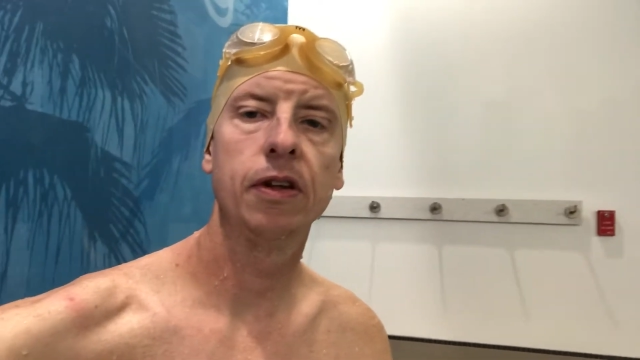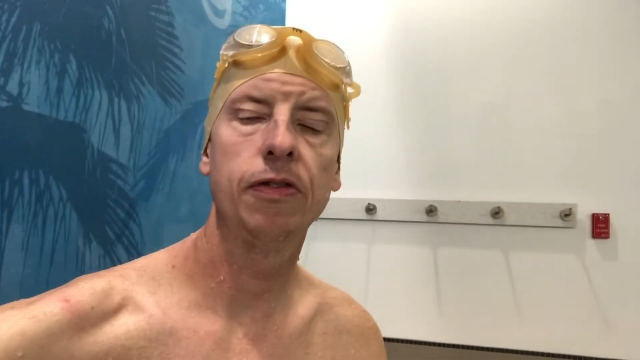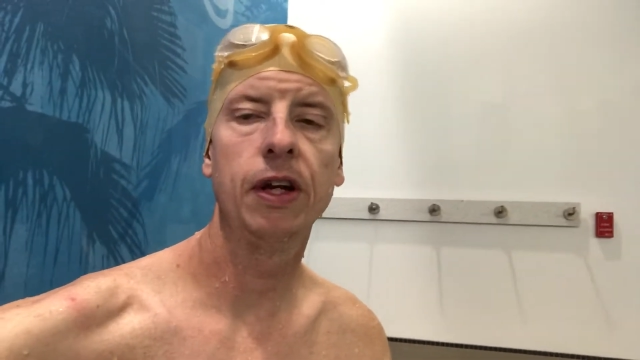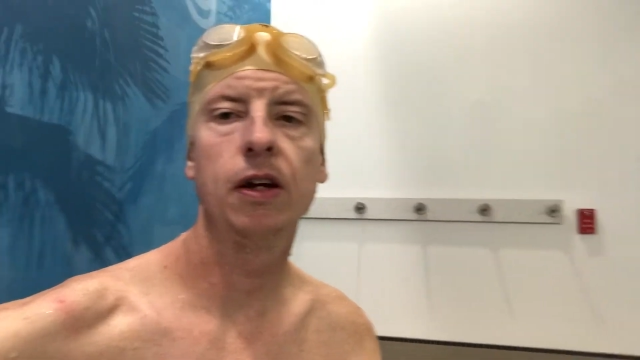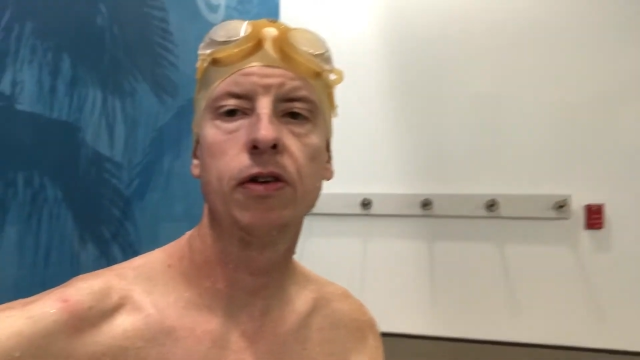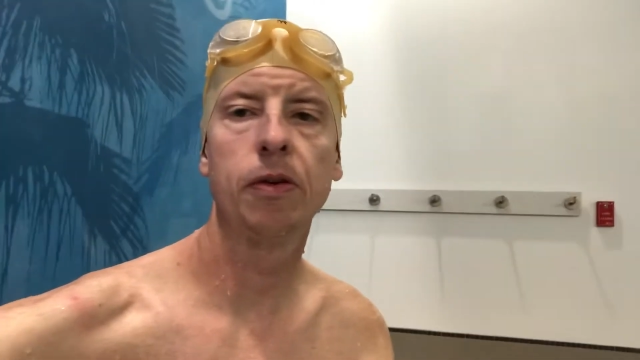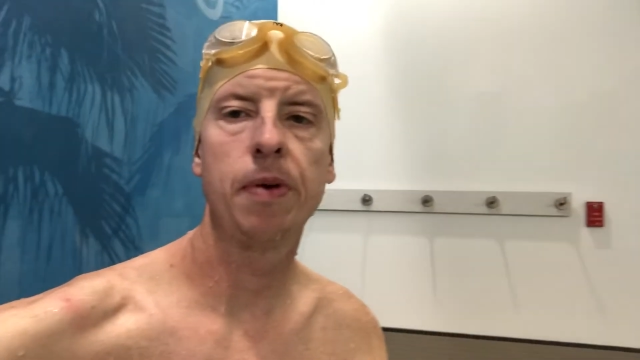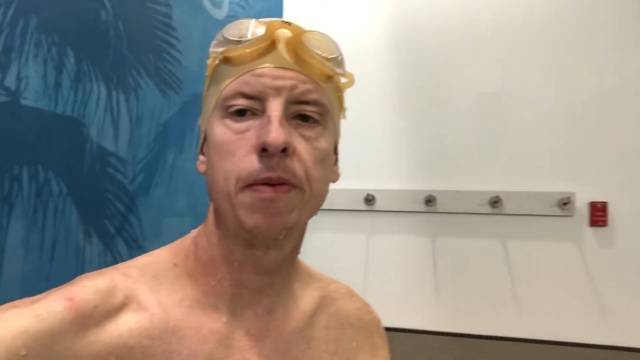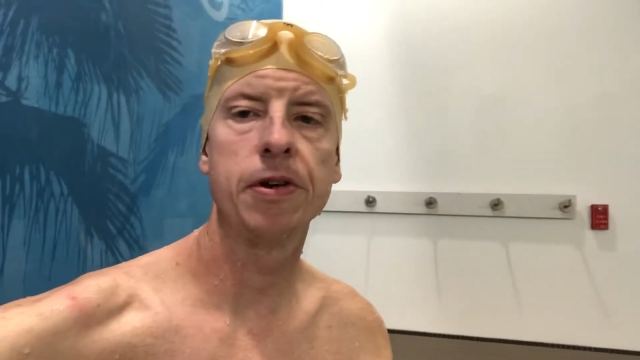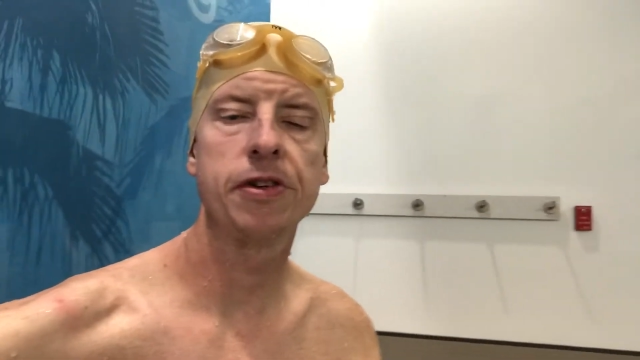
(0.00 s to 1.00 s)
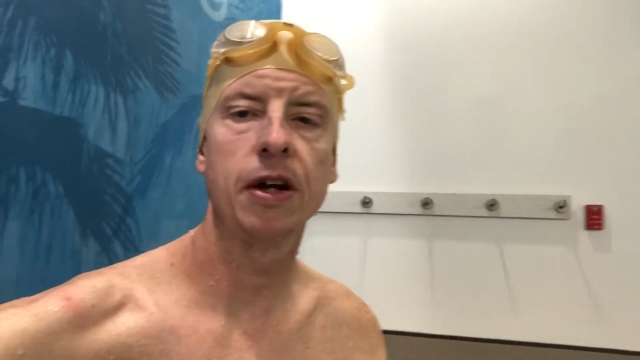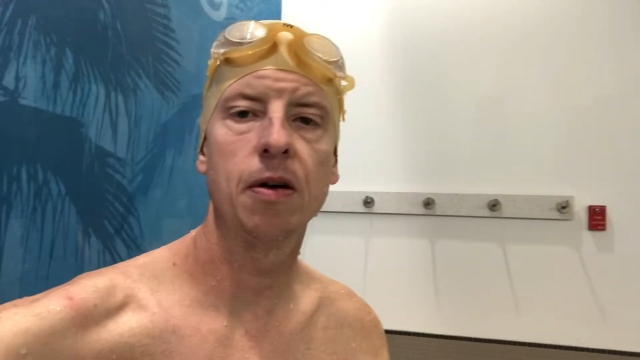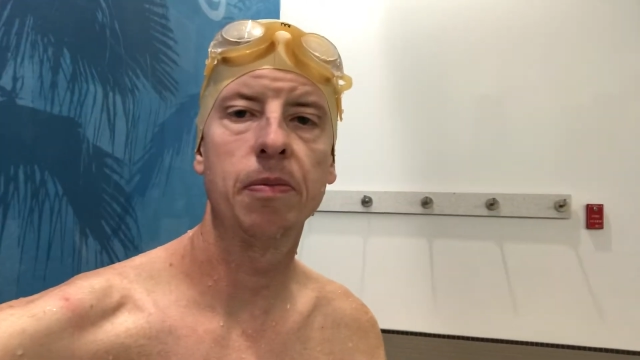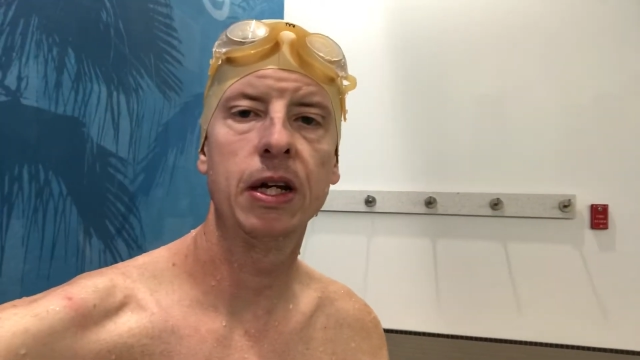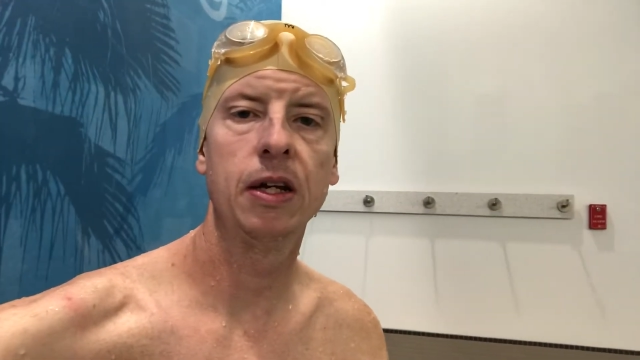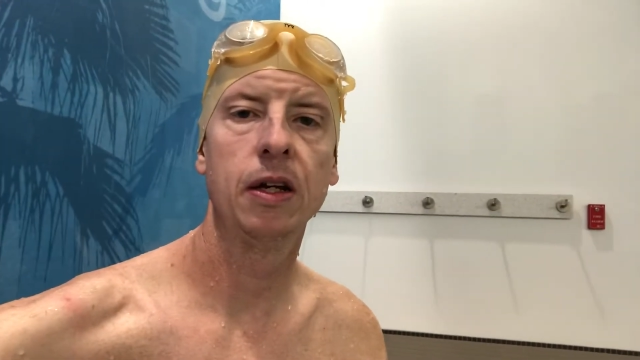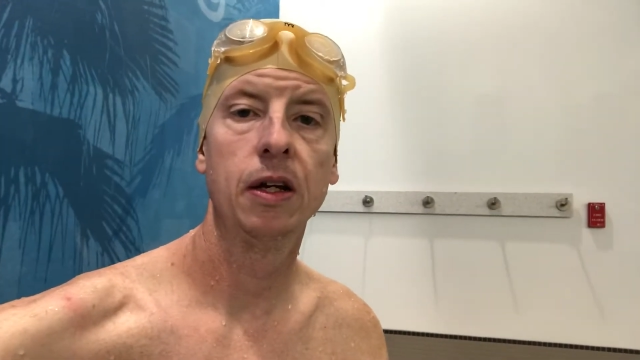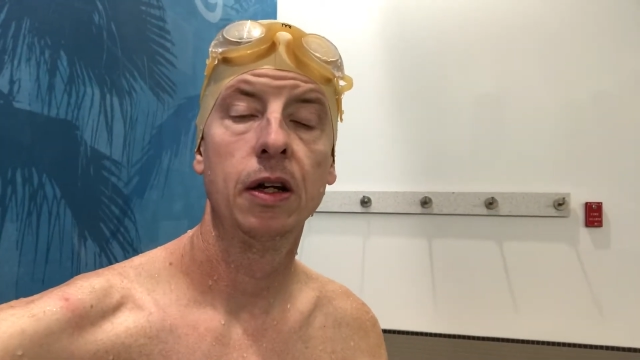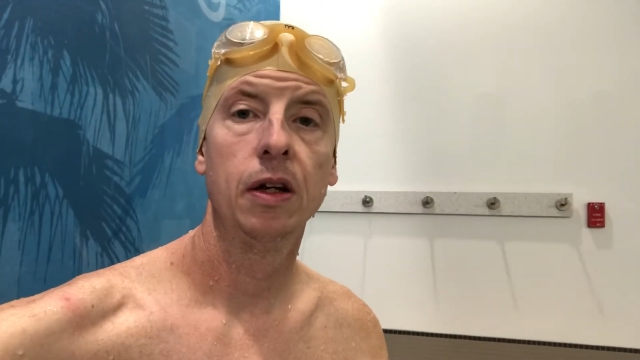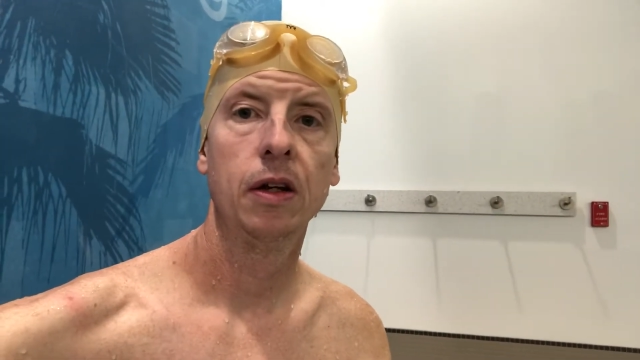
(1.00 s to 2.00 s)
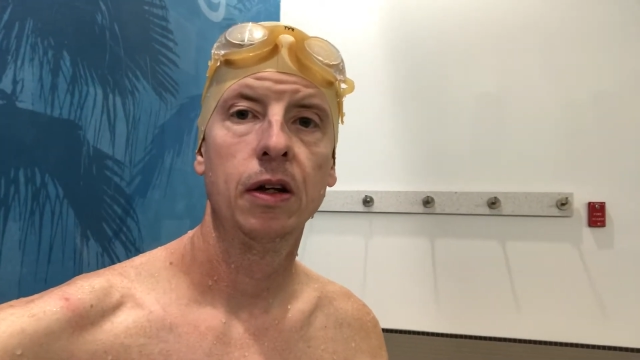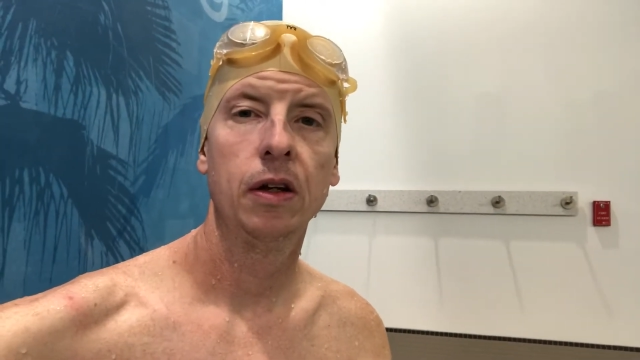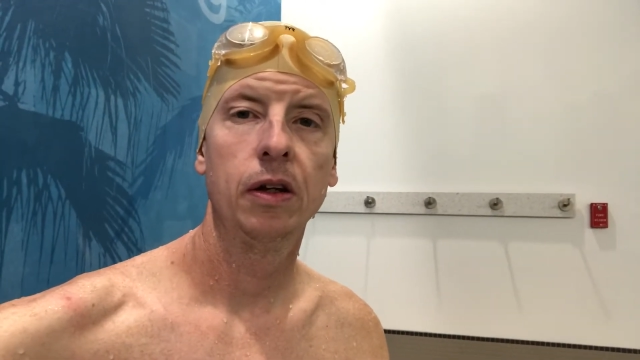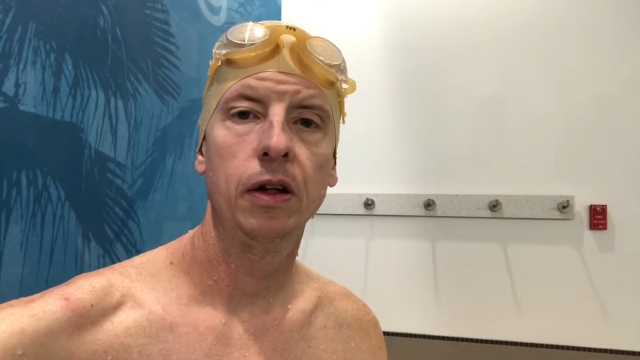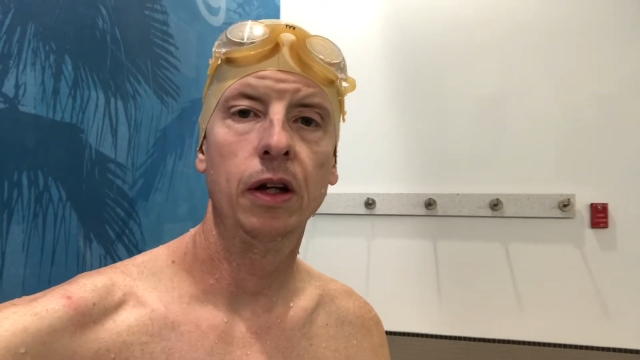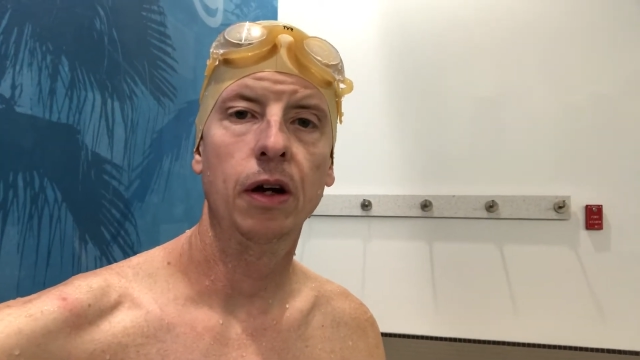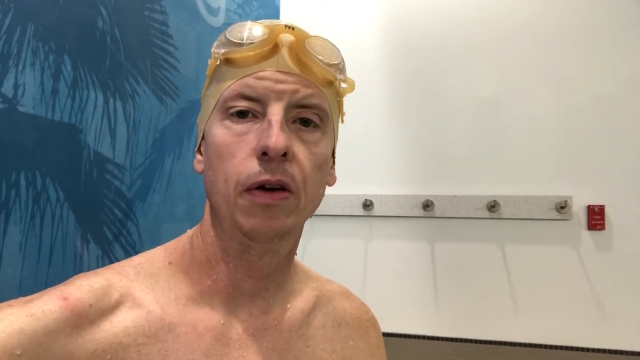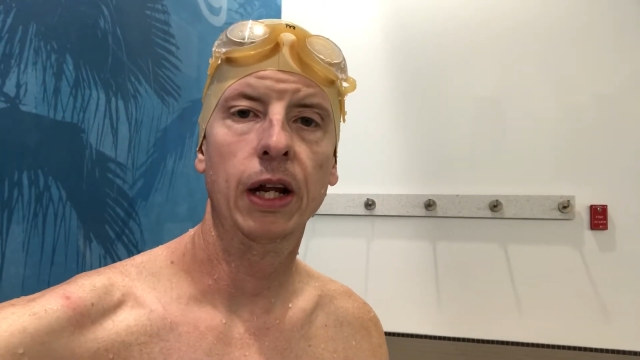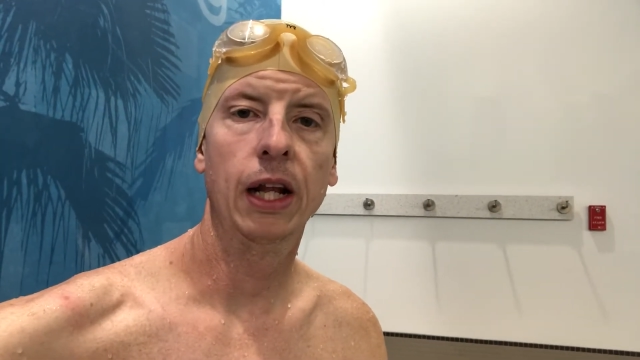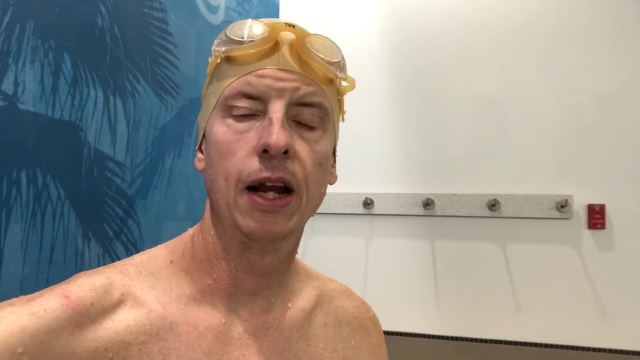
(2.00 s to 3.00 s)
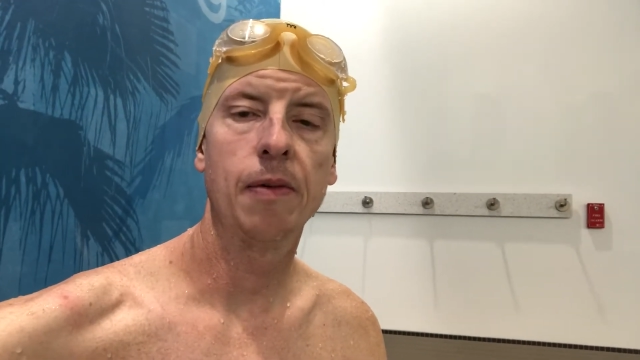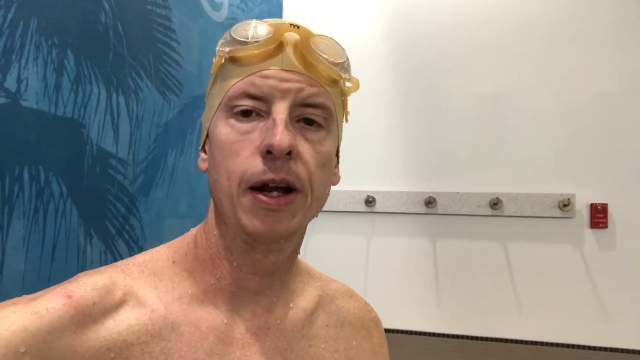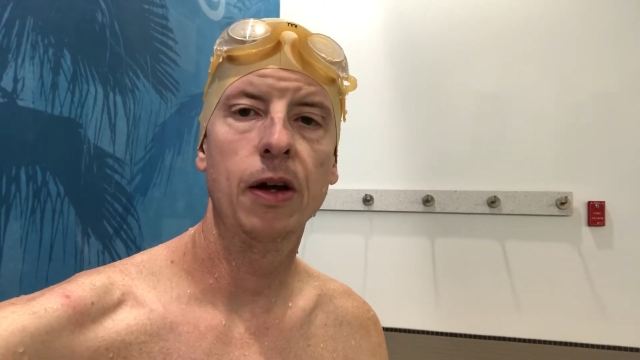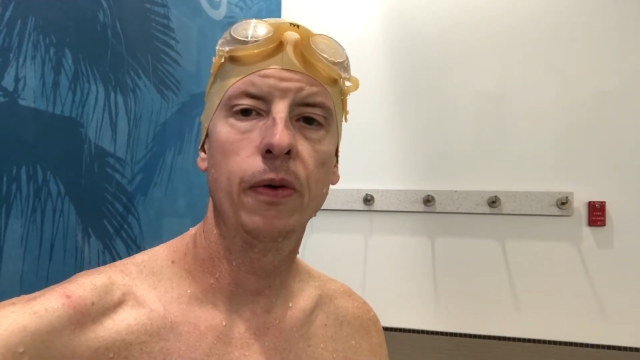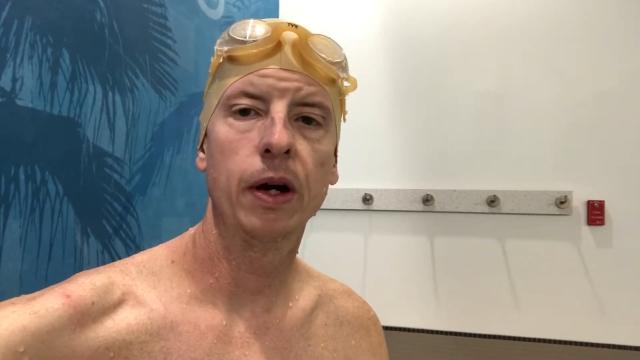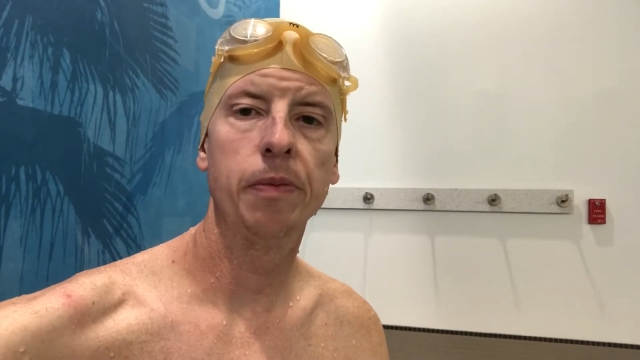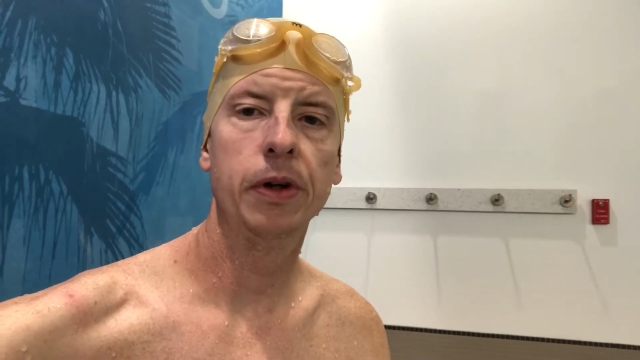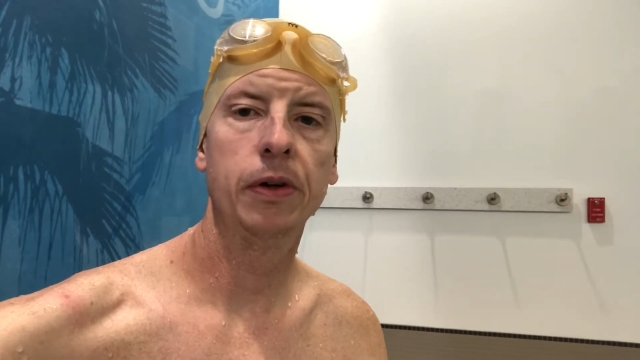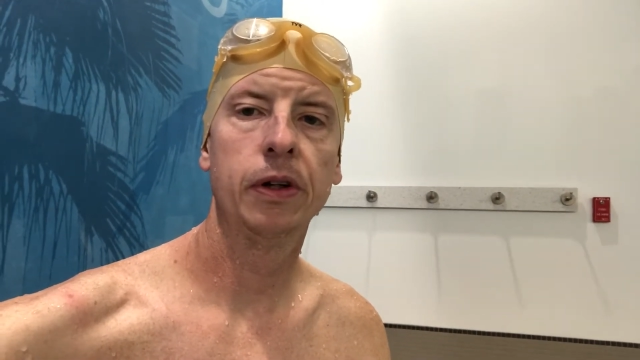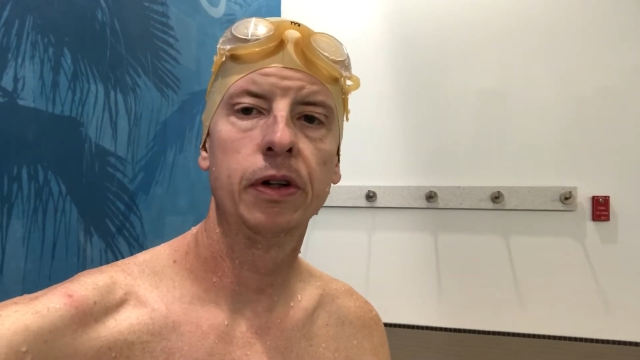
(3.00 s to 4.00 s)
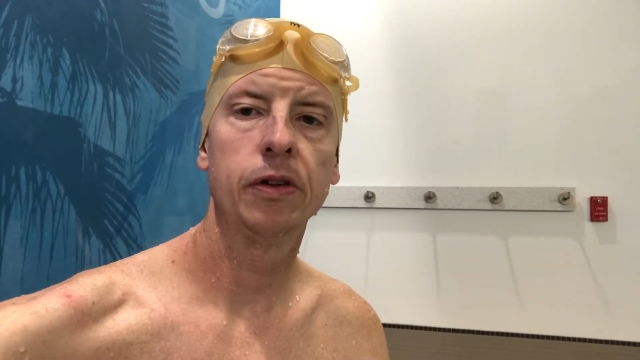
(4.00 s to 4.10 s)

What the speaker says: these videos are pretty much to help me, you know, and let everybody know what I'm doing.